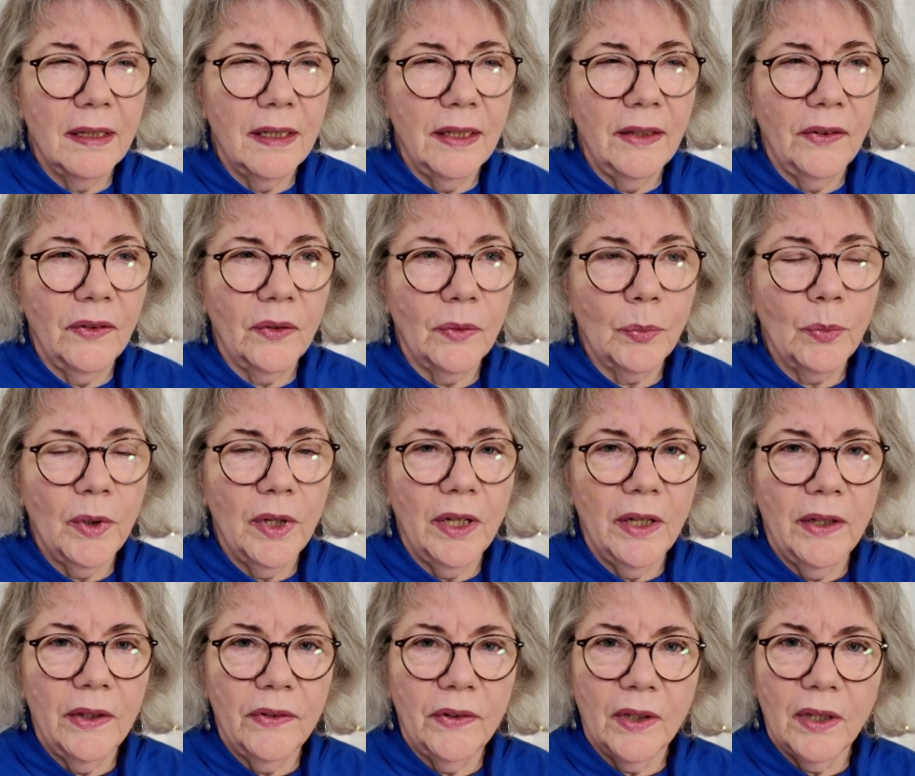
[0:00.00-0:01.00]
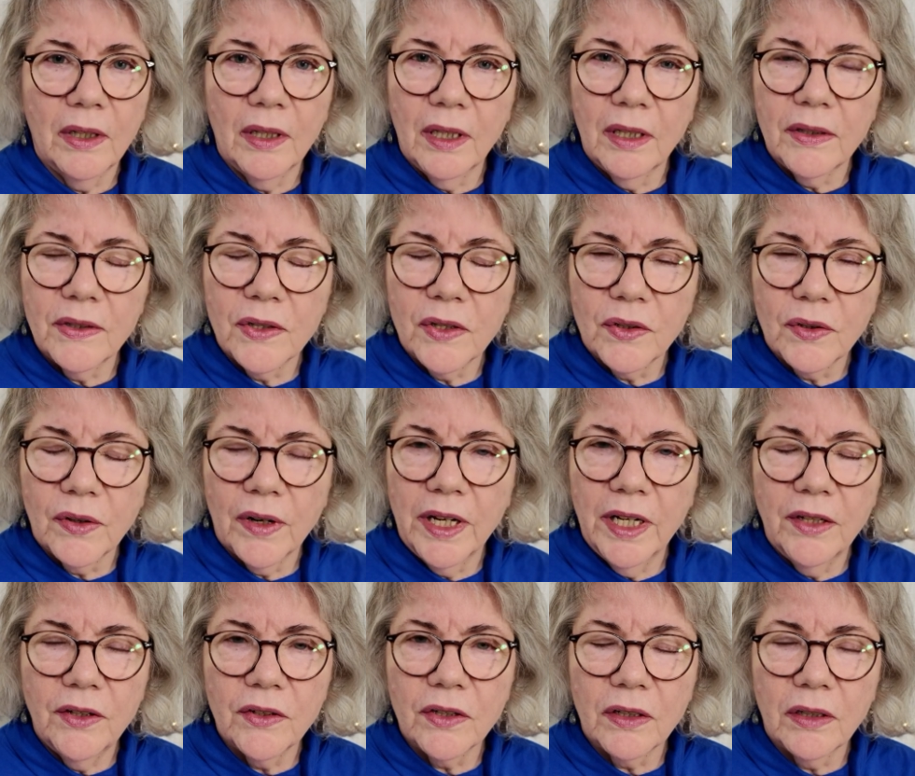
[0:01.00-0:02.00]
this was a
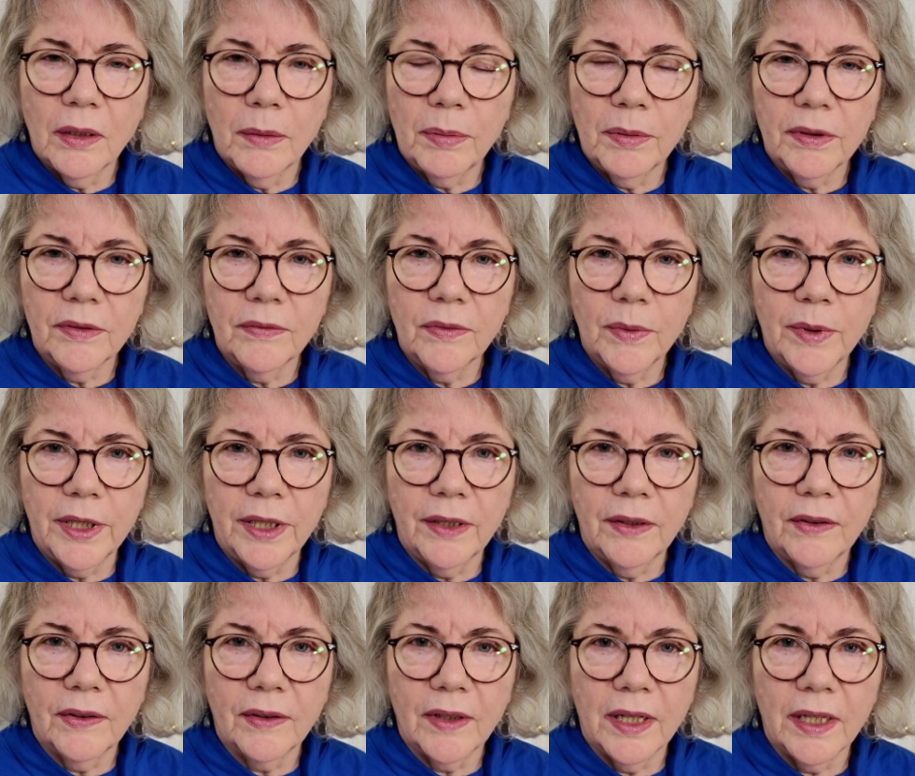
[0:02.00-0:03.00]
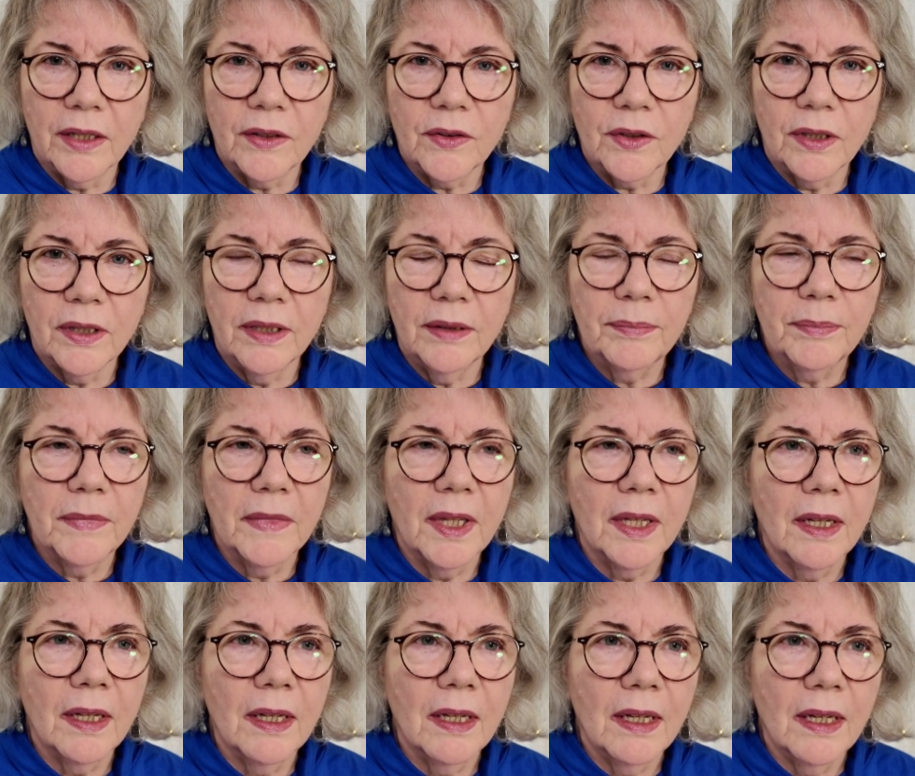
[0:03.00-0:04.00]
strange couple of weeks, actually.
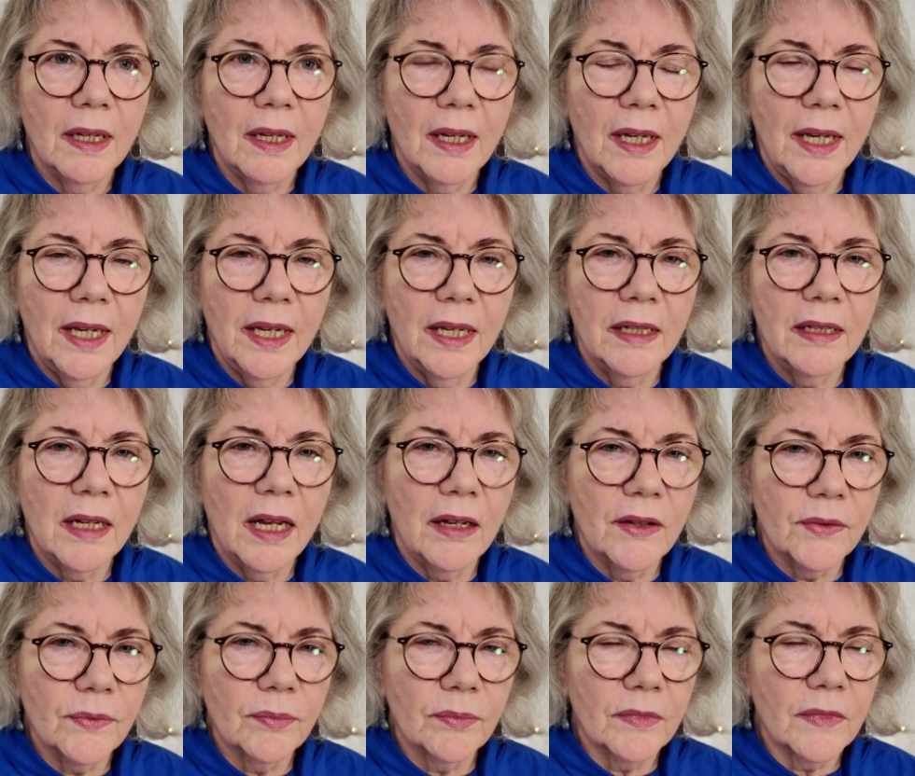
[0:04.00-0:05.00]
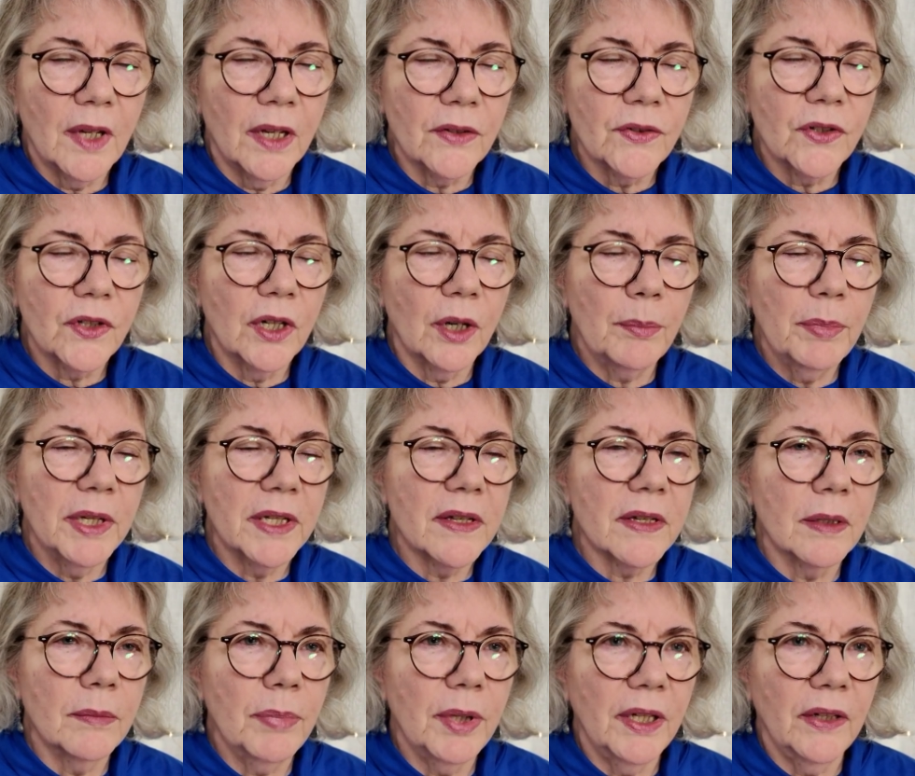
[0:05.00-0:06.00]
And I'll share
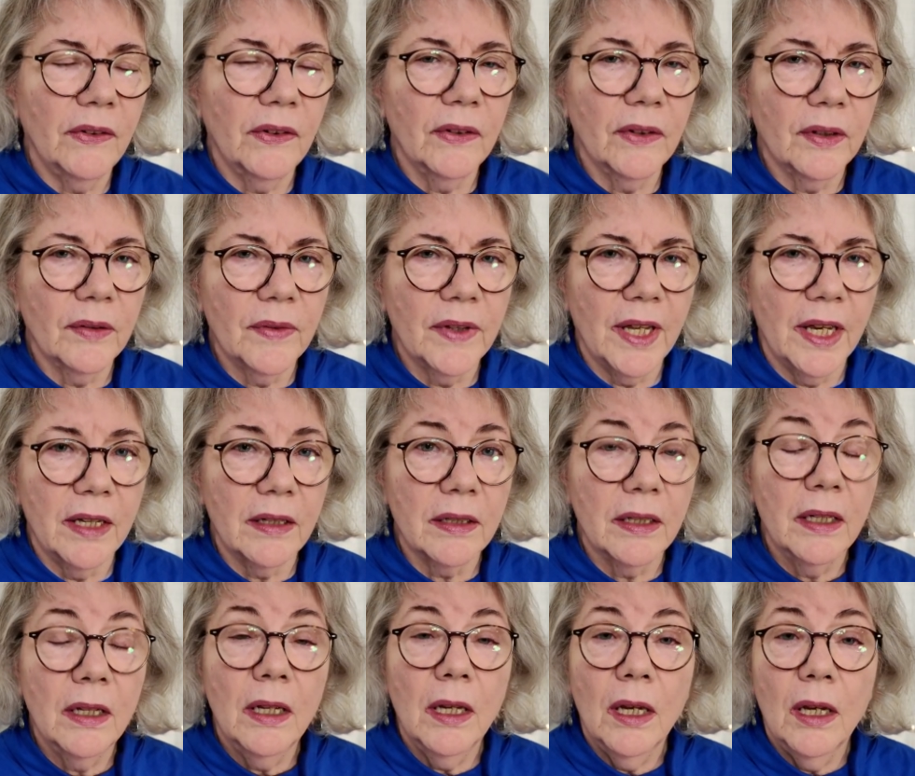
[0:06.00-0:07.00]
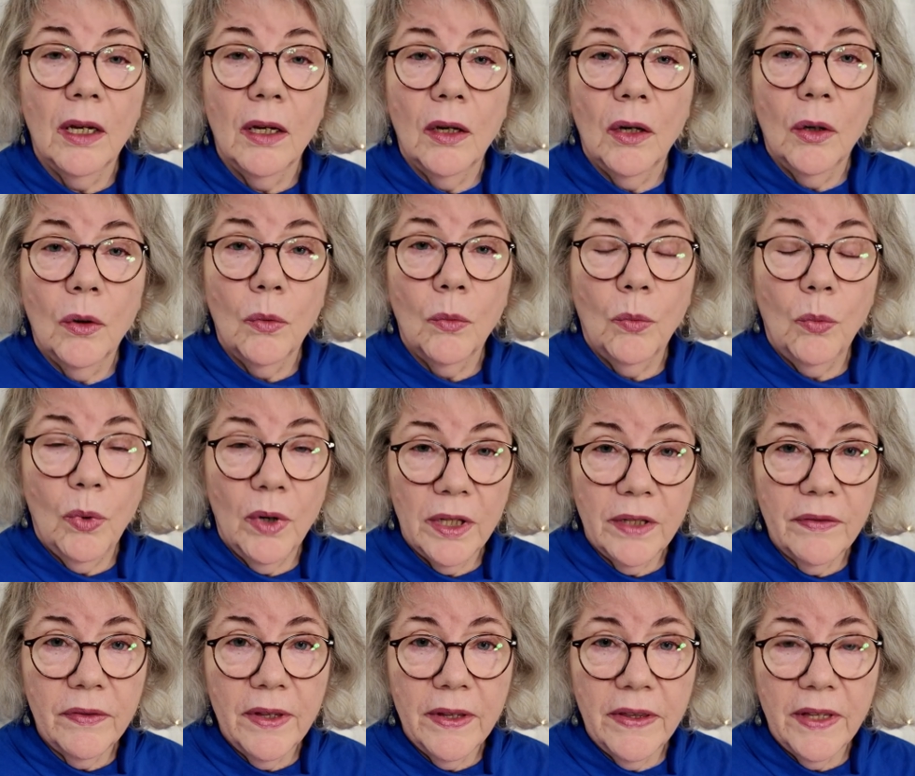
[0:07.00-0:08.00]
bits and pieces of that.
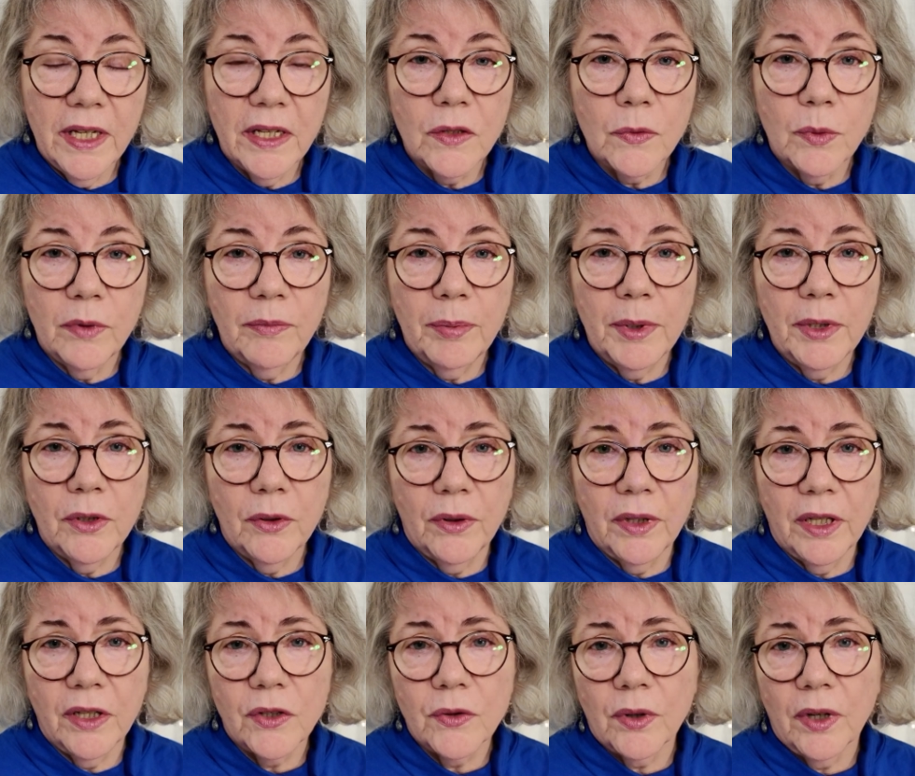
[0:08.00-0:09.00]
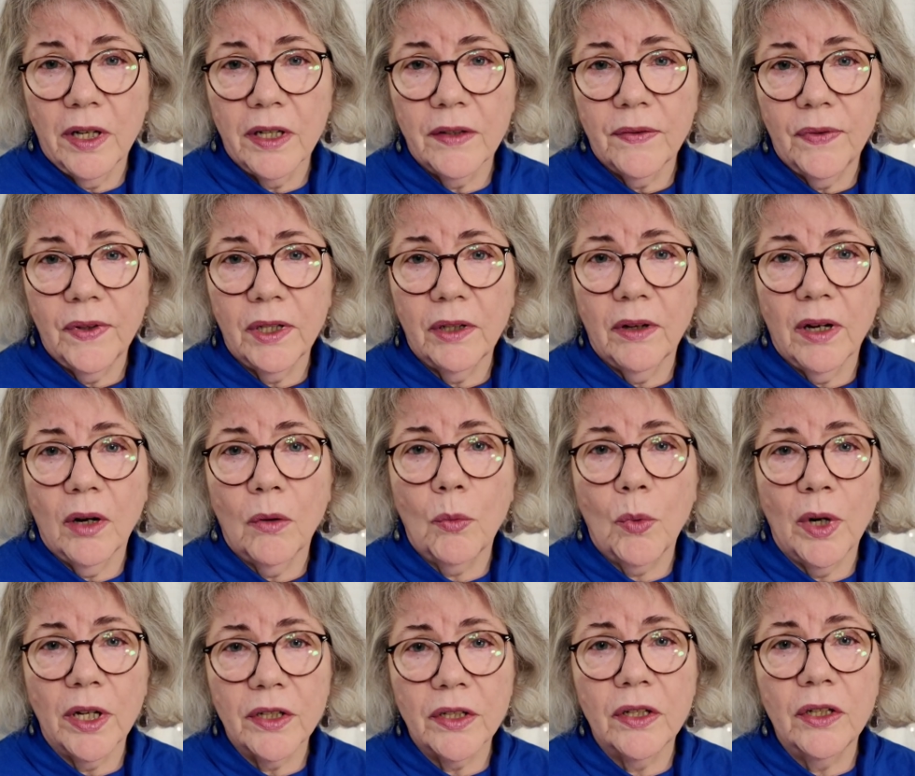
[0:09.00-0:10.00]
One of the things we've been doing is trying to figure out
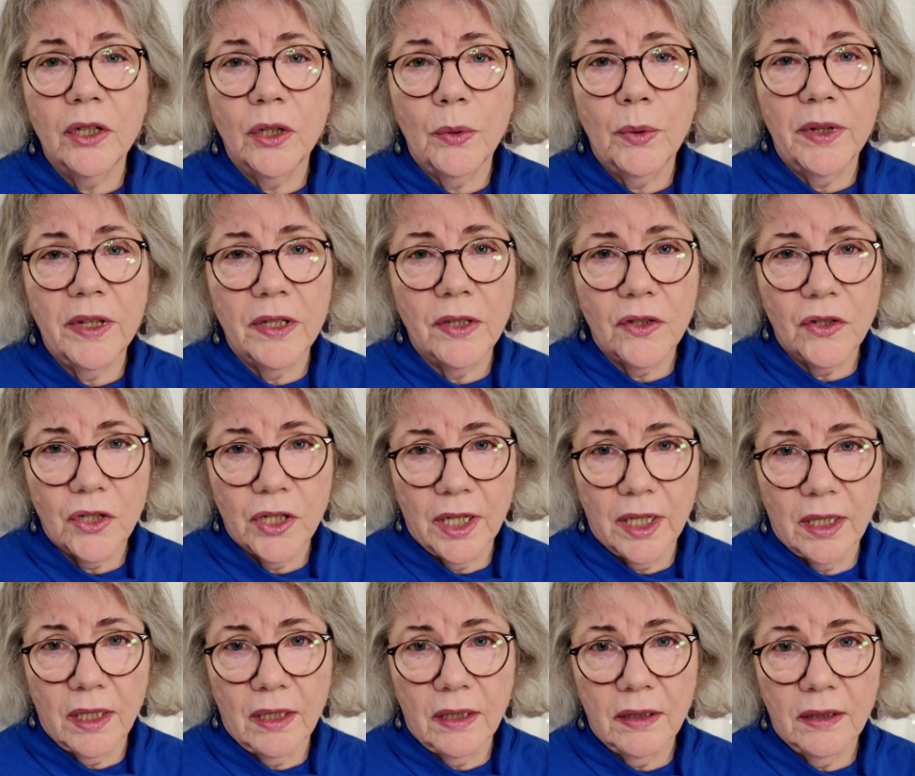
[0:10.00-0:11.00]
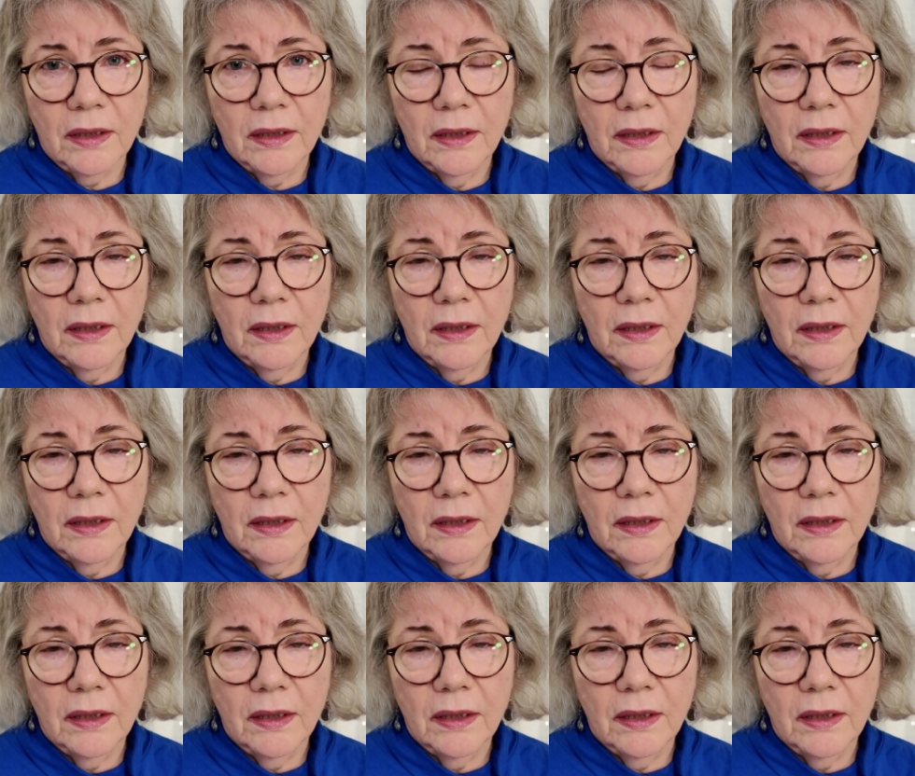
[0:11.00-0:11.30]
what to do with this channel.